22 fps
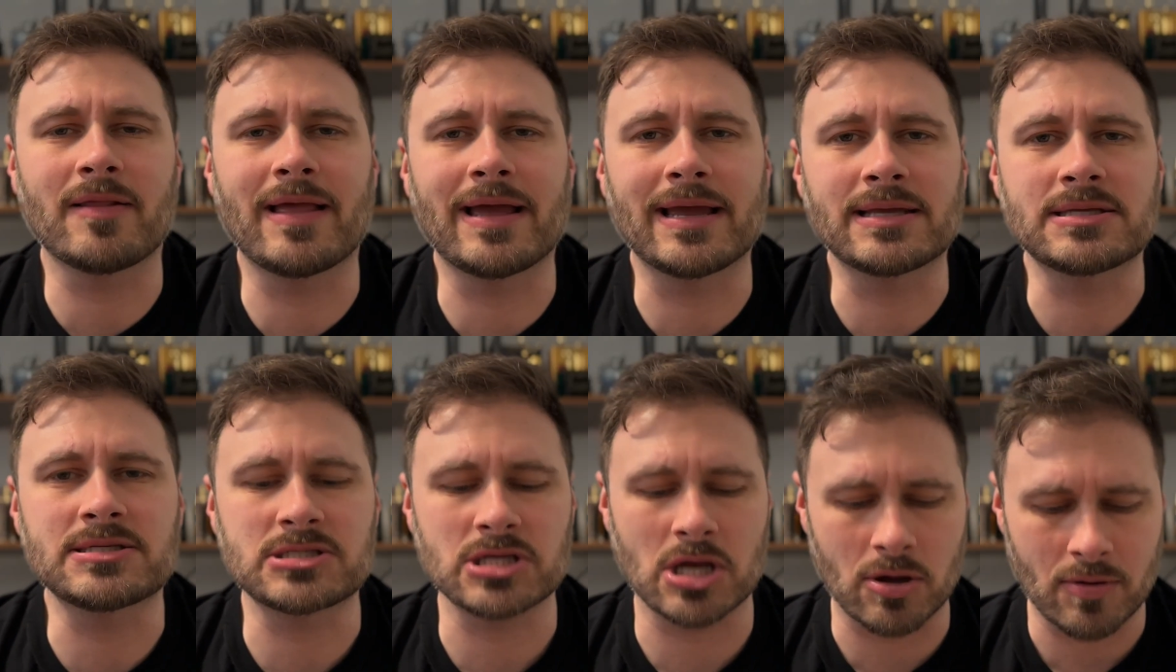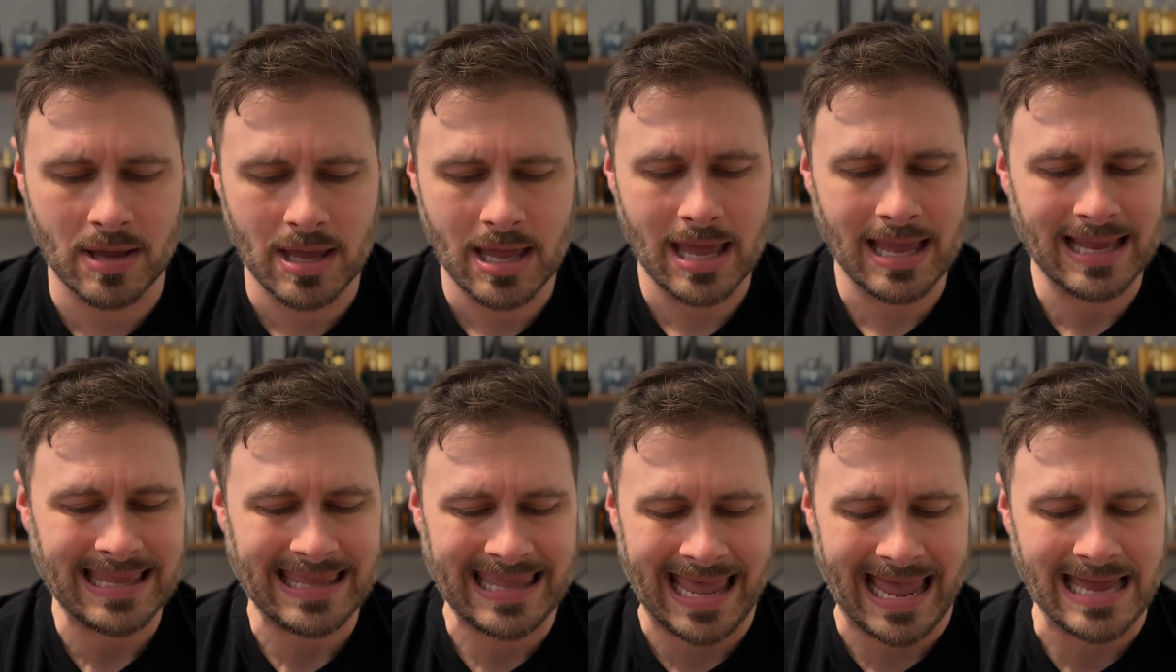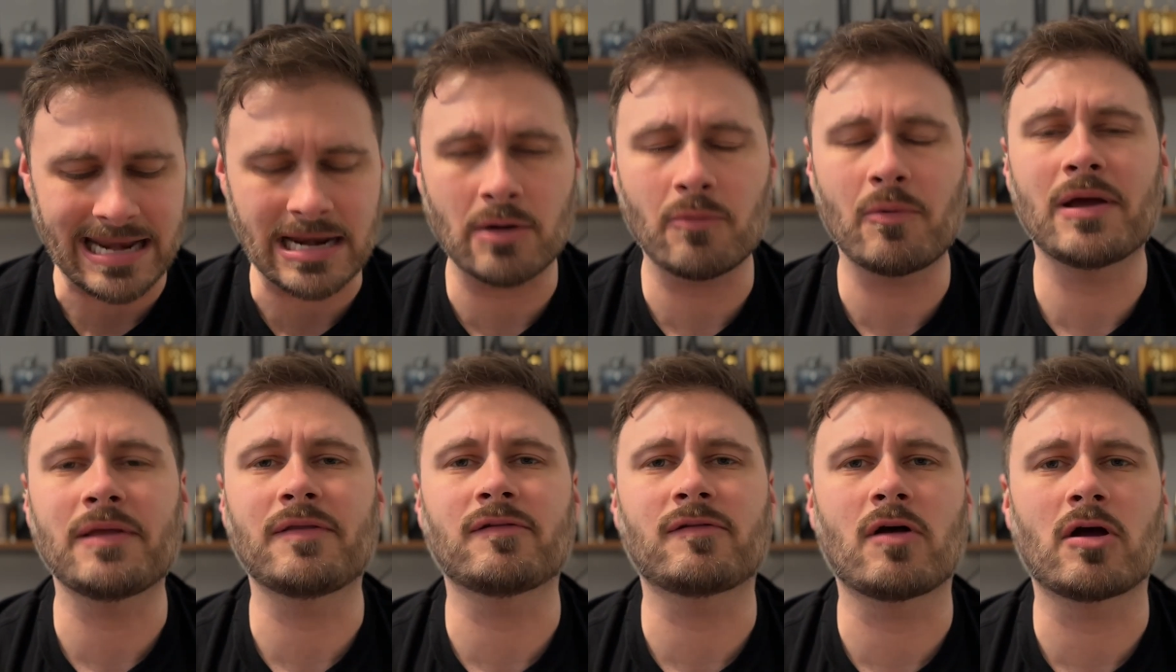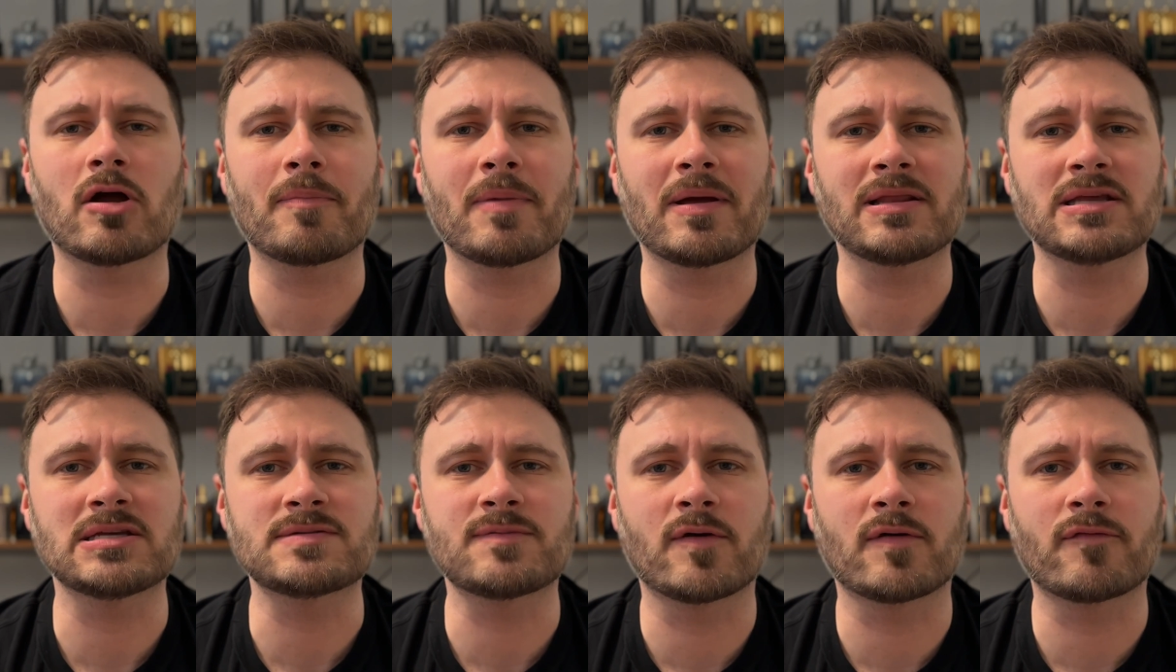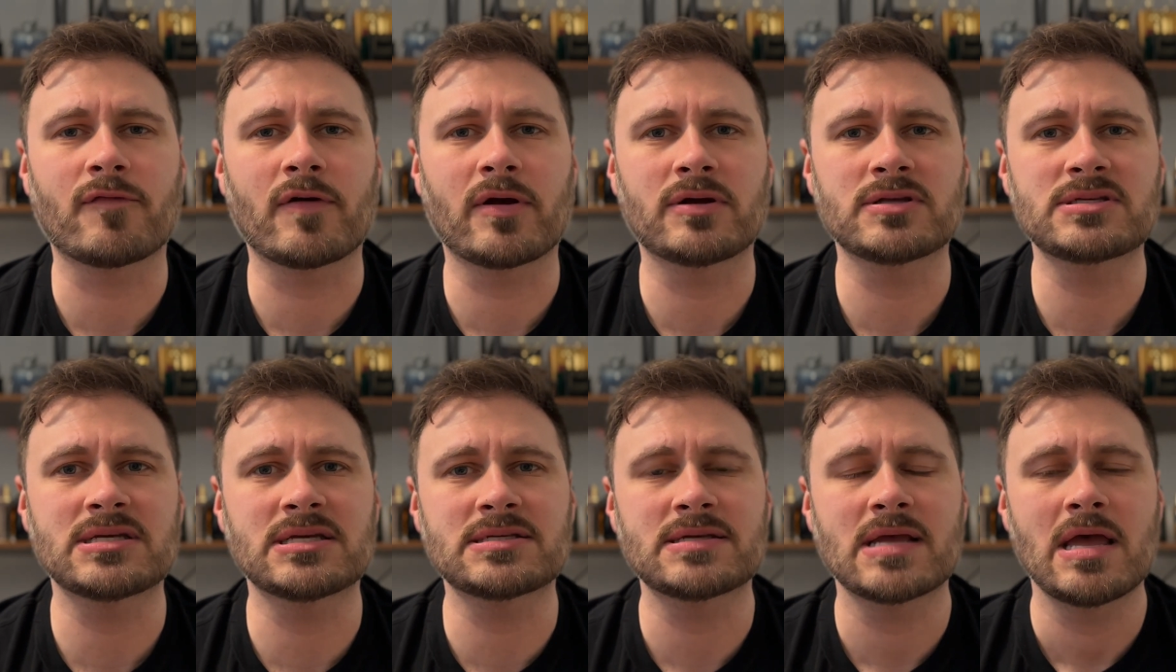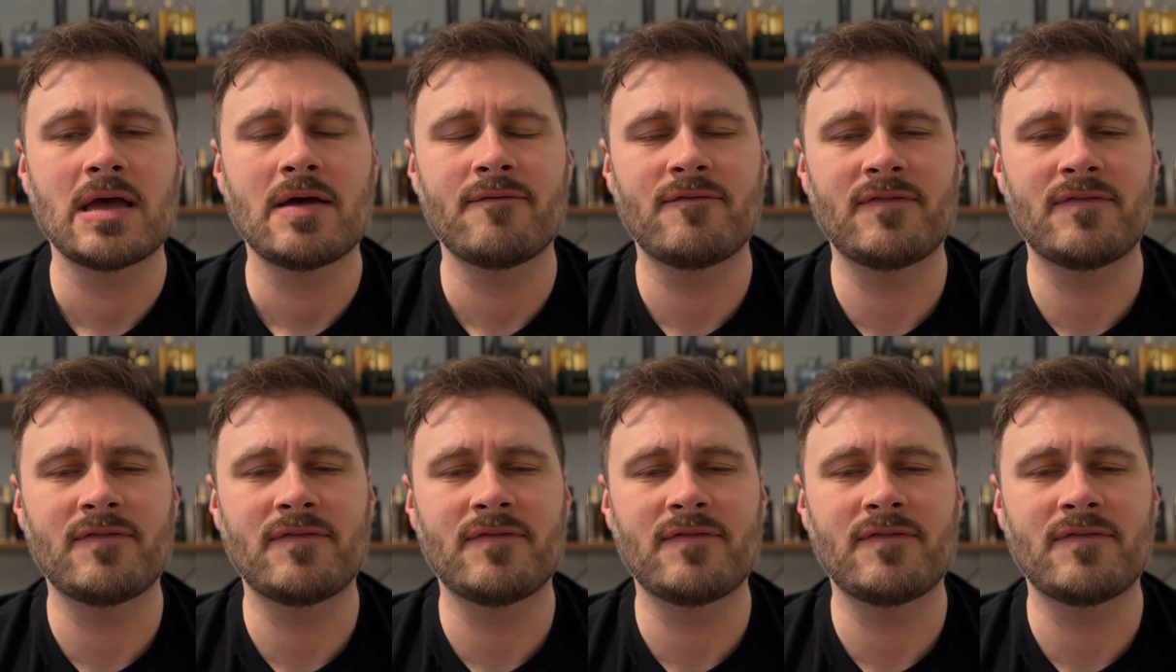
like. So cannot wait to talk about these 4 fragrances.